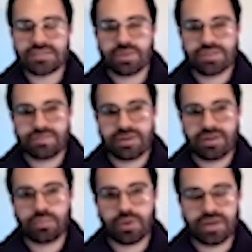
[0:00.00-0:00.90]
So it's very
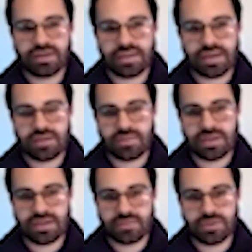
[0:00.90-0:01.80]
important that you're
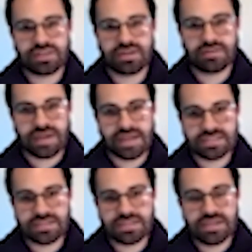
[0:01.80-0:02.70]
meeting with an
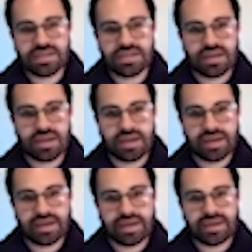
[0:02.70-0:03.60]
advisor
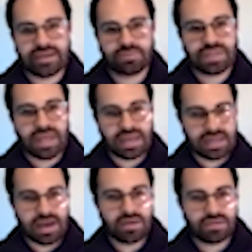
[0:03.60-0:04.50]
and planning
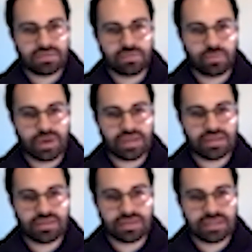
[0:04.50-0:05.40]
out what
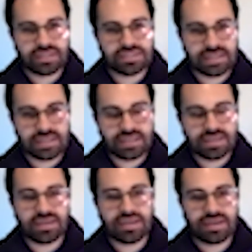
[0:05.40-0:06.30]
you're going to study
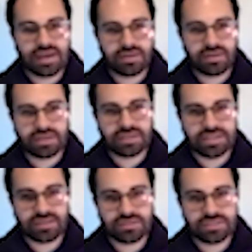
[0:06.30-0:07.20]
and how you're going to
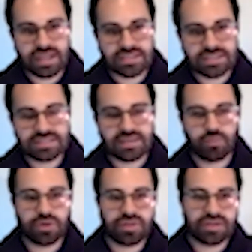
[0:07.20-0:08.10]
take those classes and
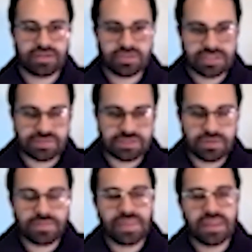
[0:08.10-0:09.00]
where they're going to transfer
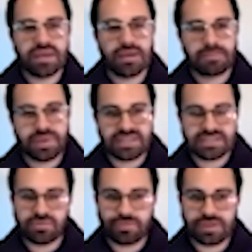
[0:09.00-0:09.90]
to. But it's
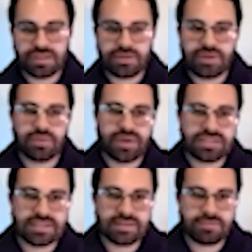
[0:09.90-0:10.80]
a really great way to
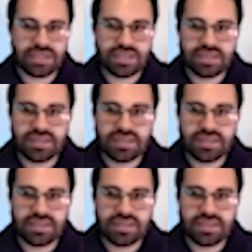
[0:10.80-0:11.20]
save money.